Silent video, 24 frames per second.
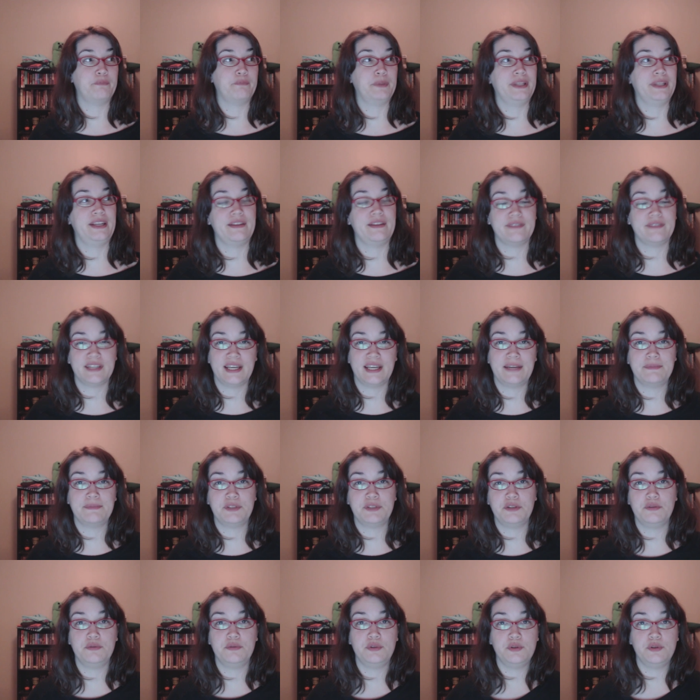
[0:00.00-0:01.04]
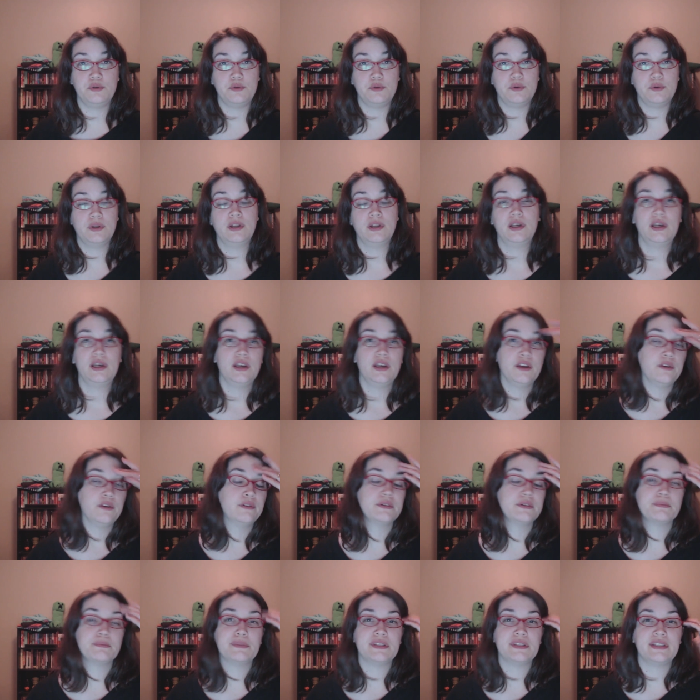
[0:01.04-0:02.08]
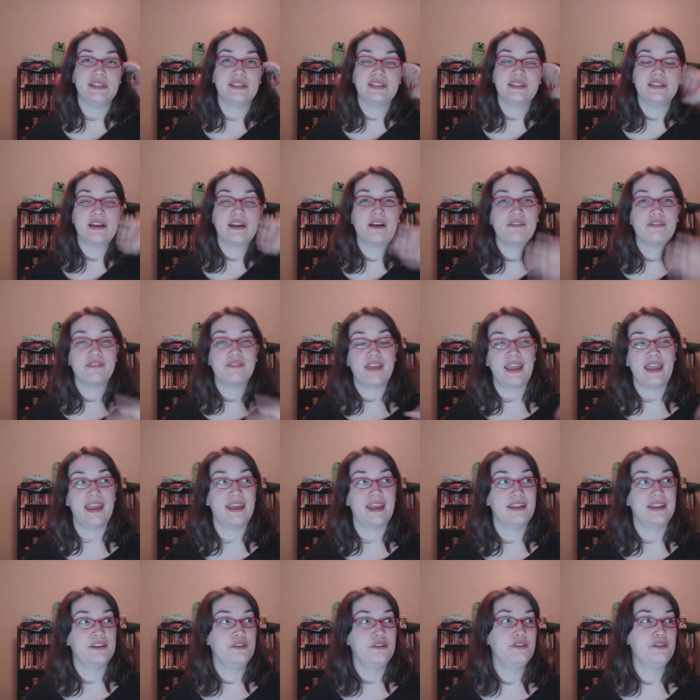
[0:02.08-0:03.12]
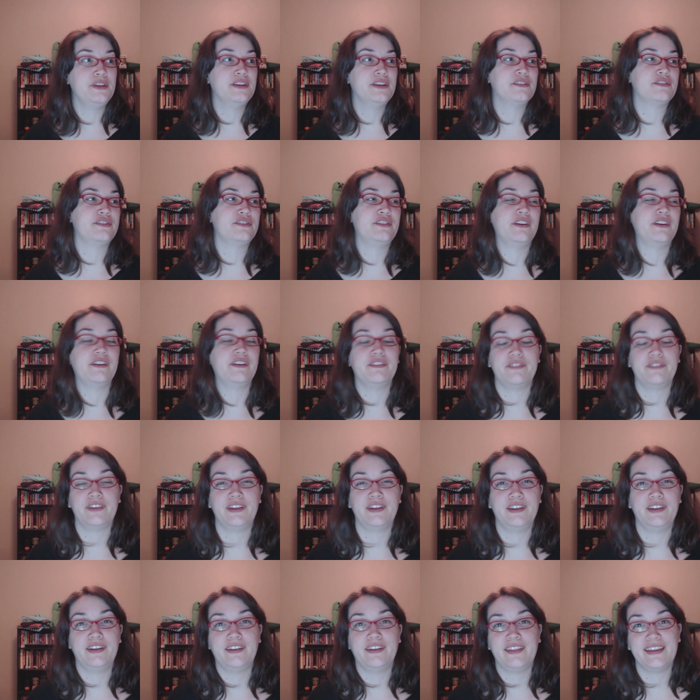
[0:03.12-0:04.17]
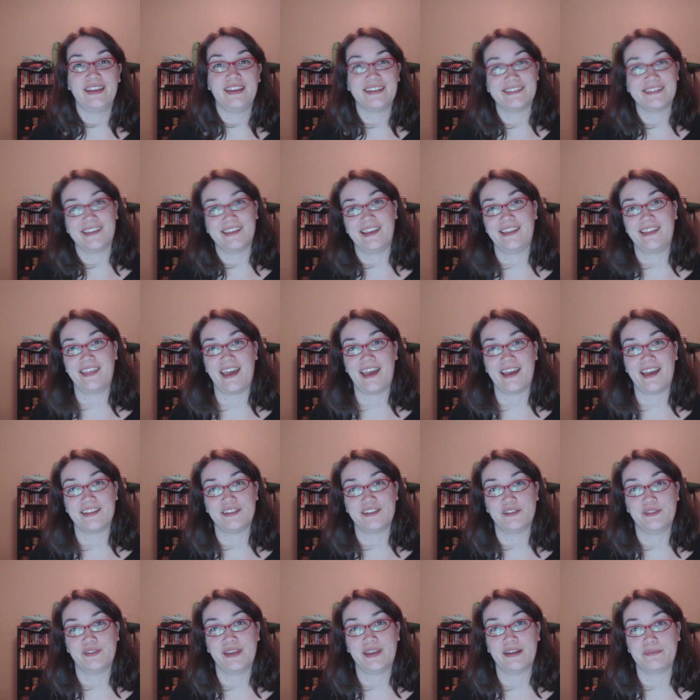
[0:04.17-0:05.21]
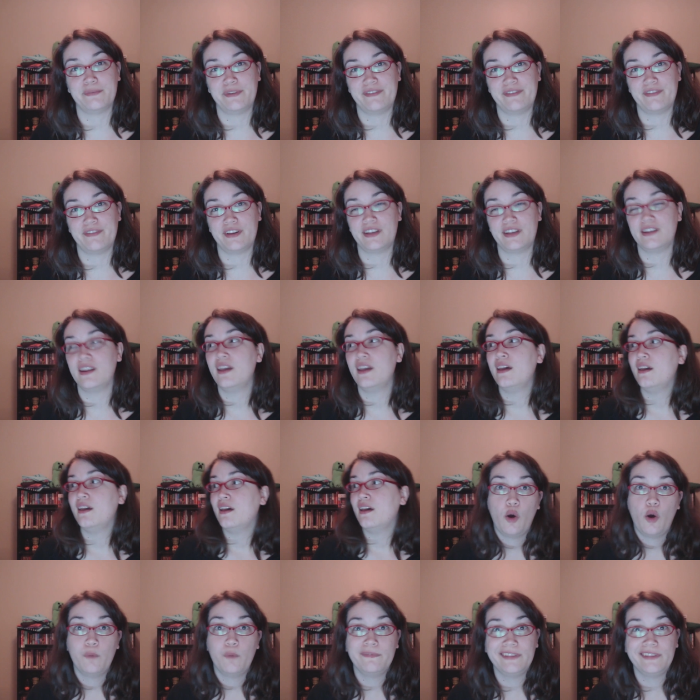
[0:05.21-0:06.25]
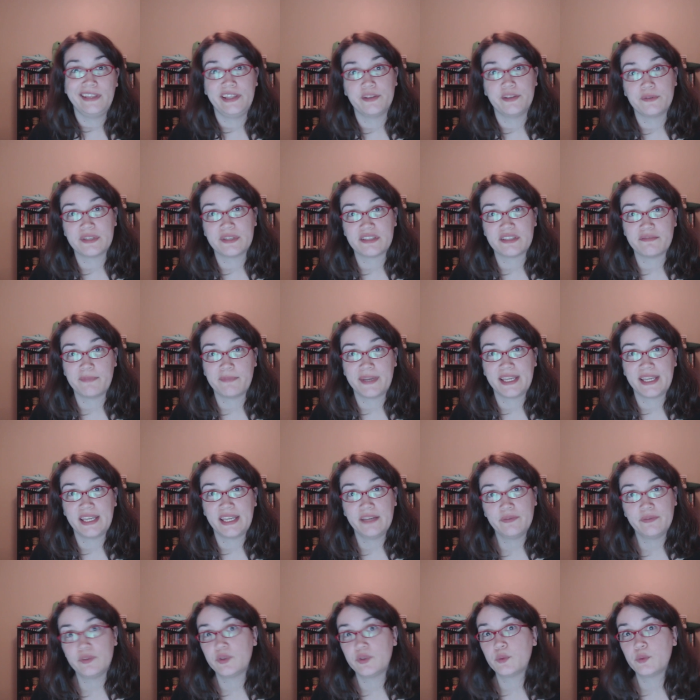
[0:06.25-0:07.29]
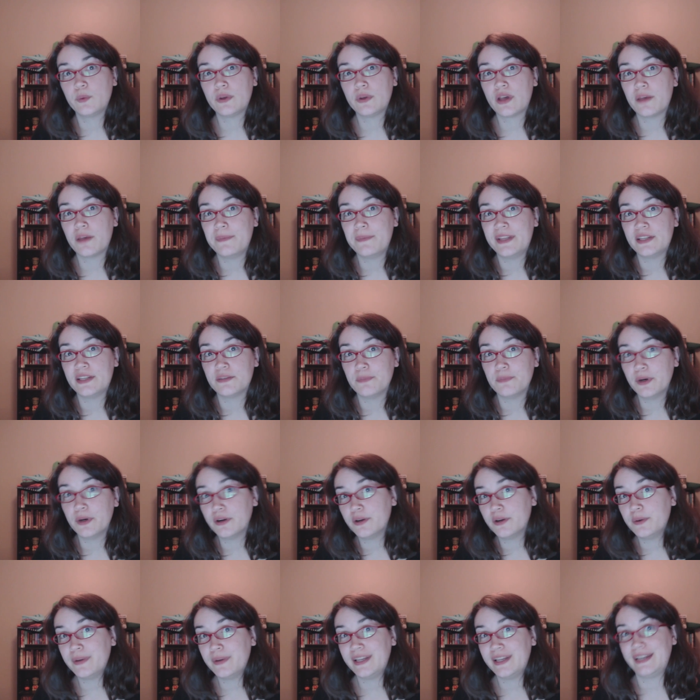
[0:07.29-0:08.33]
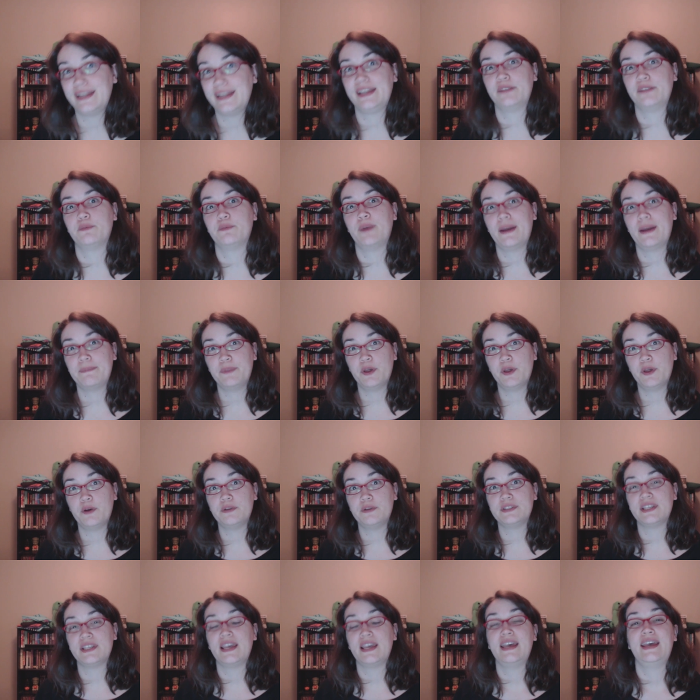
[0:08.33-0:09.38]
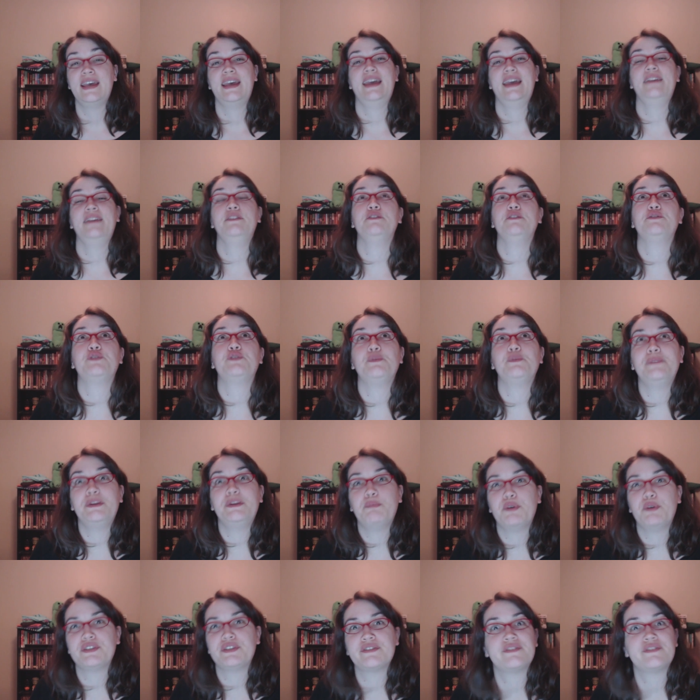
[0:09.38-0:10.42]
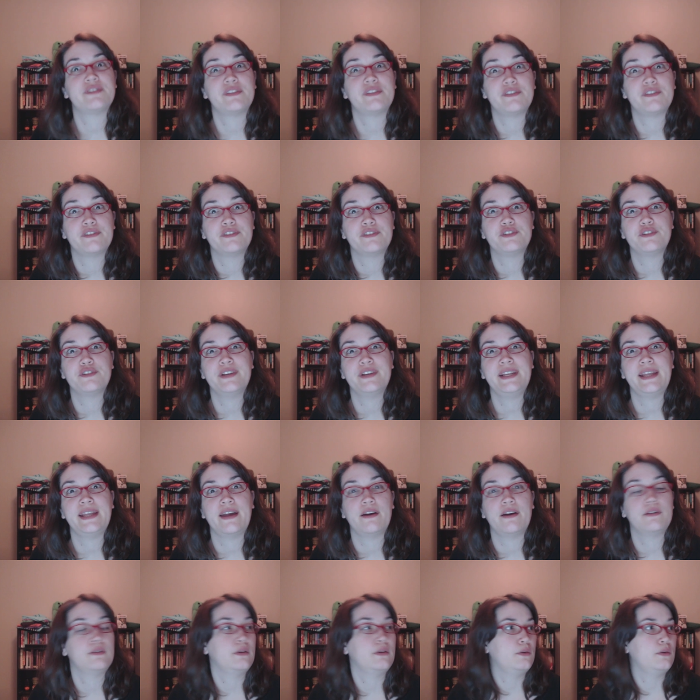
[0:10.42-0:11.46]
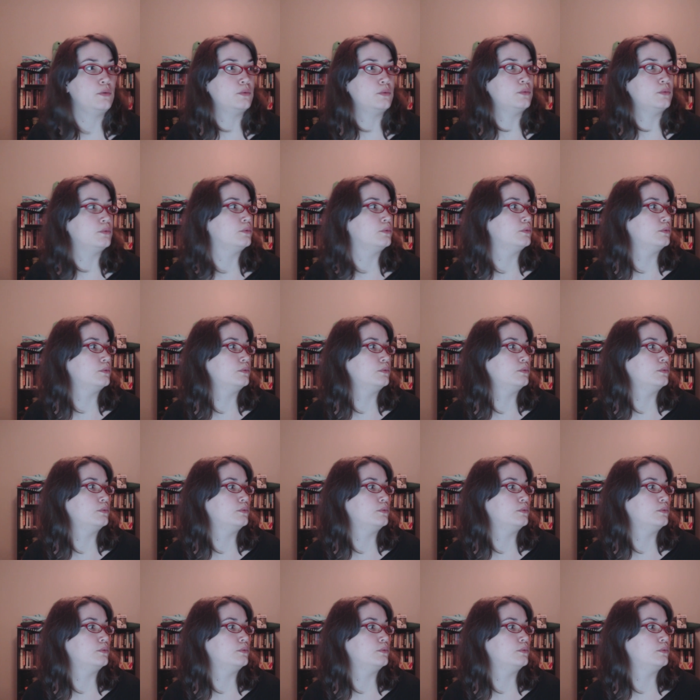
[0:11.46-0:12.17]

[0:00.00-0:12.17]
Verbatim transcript: have plenty of time to do Christmassy stuff and New Year stuff and things like that. So that'll be fun. Hopefully the rest of my gifts will come in tomorrow and I can wrap those. And there are so many presents under the tree now. Oh.